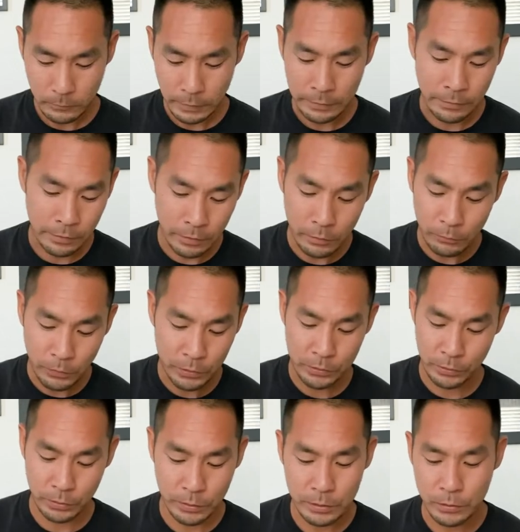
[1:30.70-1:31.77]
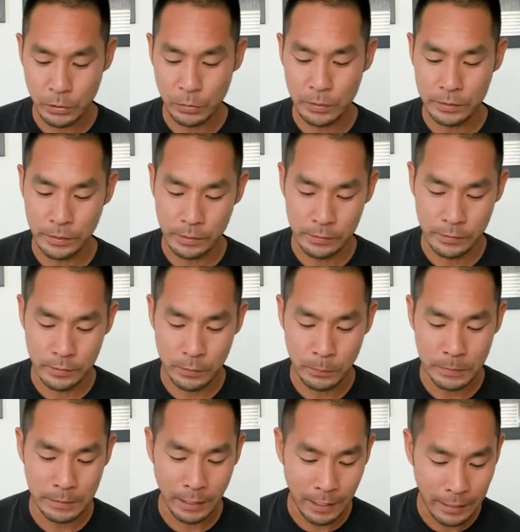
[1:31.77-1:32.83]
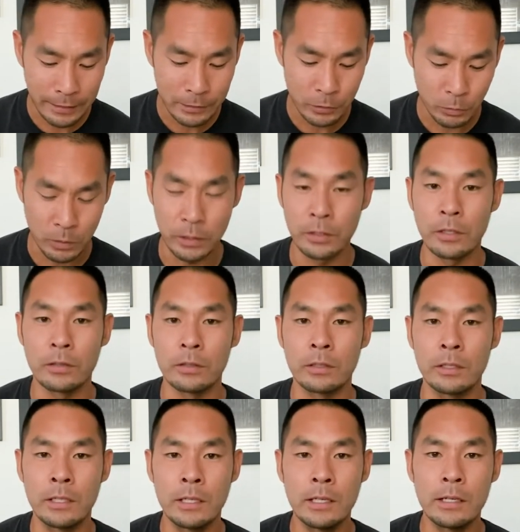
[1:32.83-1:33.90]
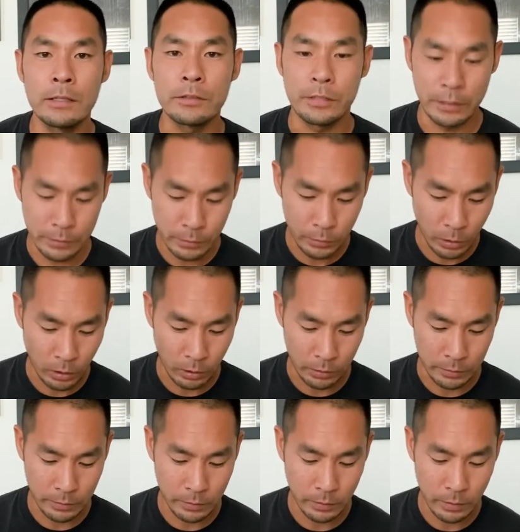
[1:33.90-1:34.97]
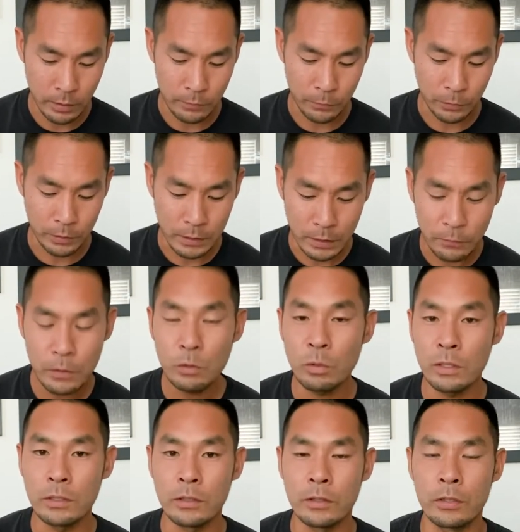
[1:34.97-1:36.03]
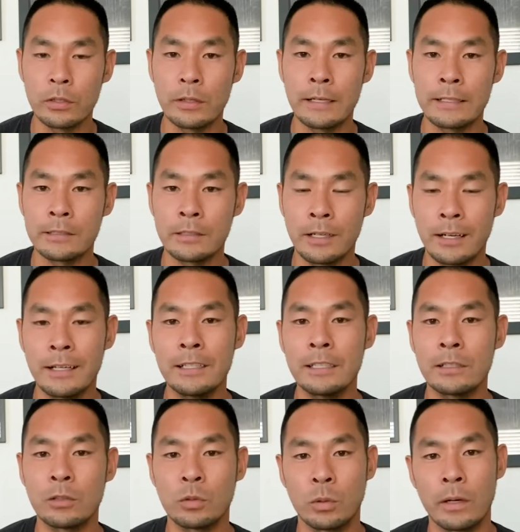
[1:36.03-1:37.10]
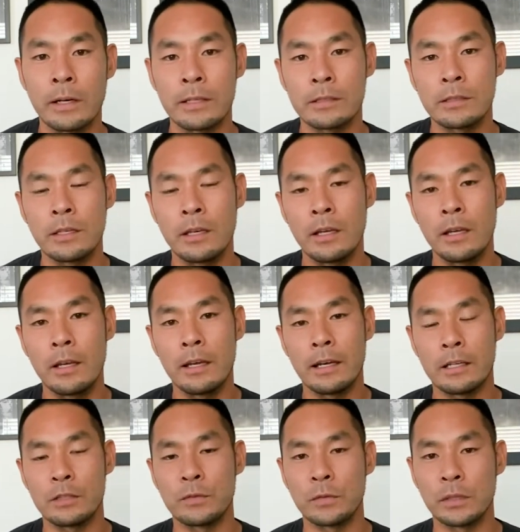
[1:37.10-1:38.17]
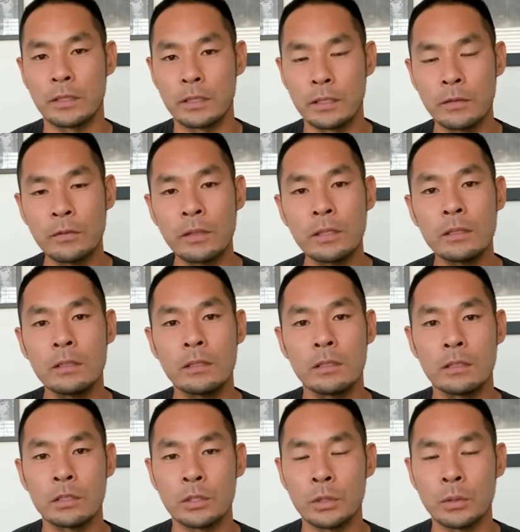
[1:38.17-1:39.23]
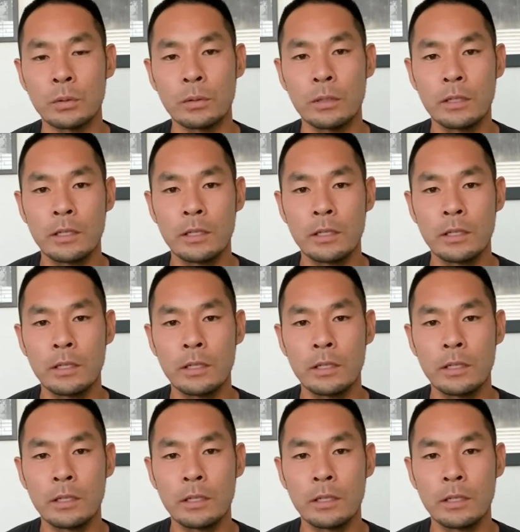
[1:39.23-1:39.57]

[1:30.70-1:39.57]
And then in verse 32, he says this Be kind to one another, tender hearted, forgiving one another as God in Christ has forgiven you.